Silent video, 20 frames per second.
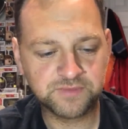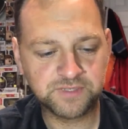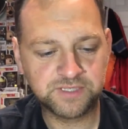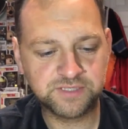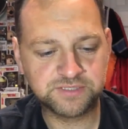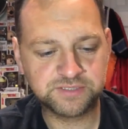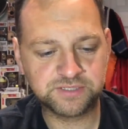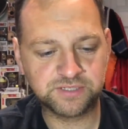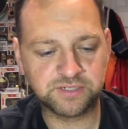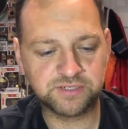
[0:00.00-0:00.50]

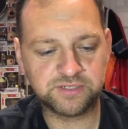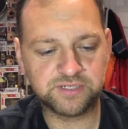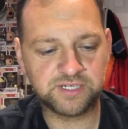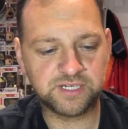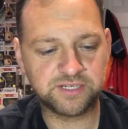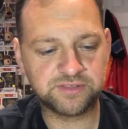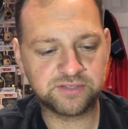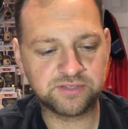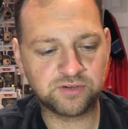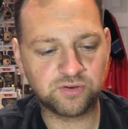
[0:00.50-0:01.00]
It's got
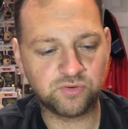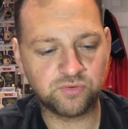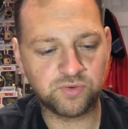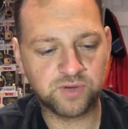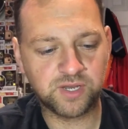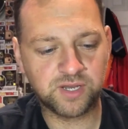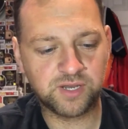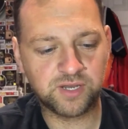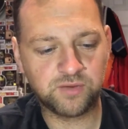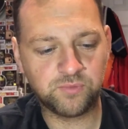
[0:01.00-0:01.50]
the old,
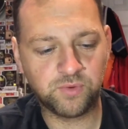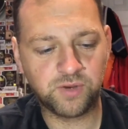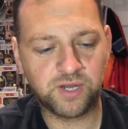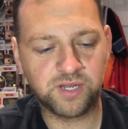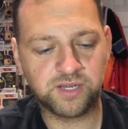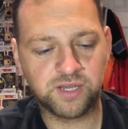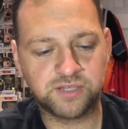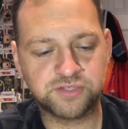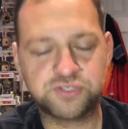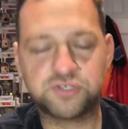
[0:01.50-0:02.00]
what I
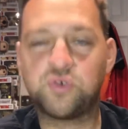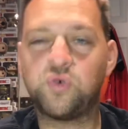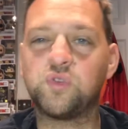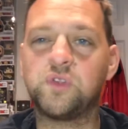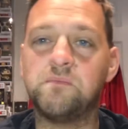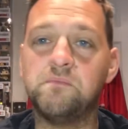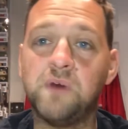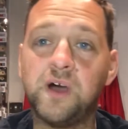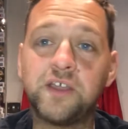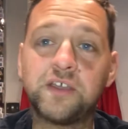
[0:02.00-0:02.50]
like to call the
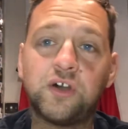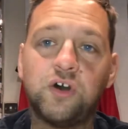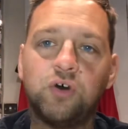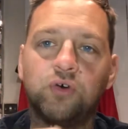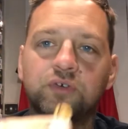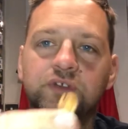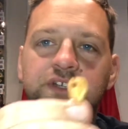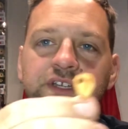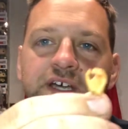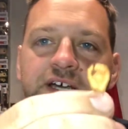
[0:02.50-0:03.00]
mic
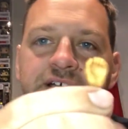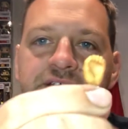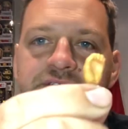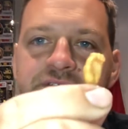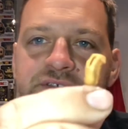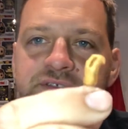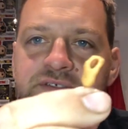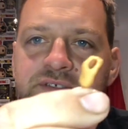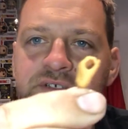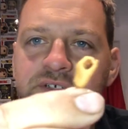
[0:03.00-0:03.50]
holding
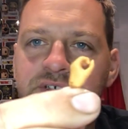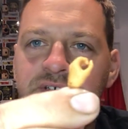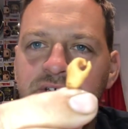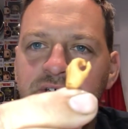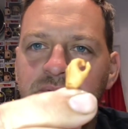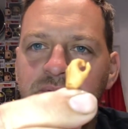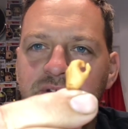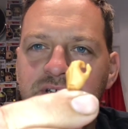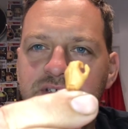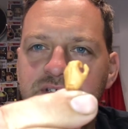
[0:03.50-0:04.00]
hands,
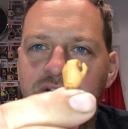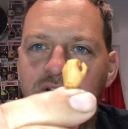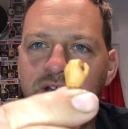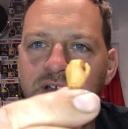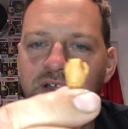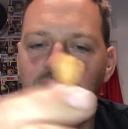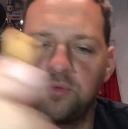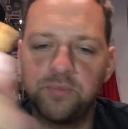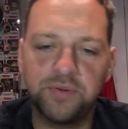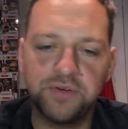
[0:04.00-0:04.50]
where they're
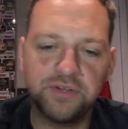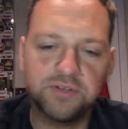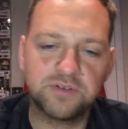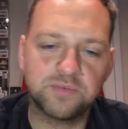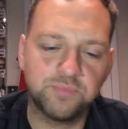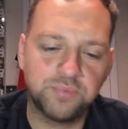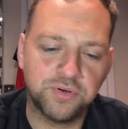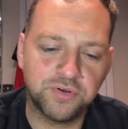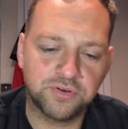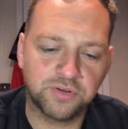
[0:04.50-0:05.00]
slightly open. You can
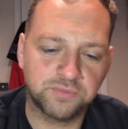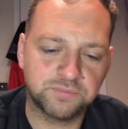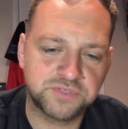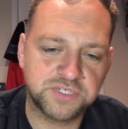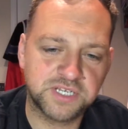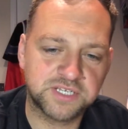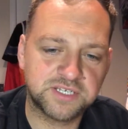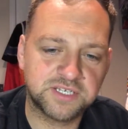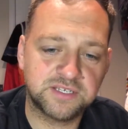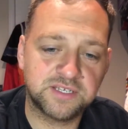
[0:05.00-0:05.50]
put an
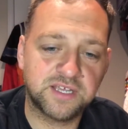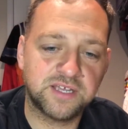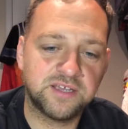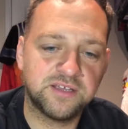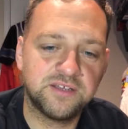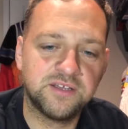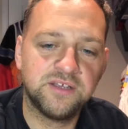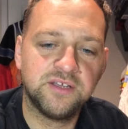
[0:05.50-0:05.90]
object in there.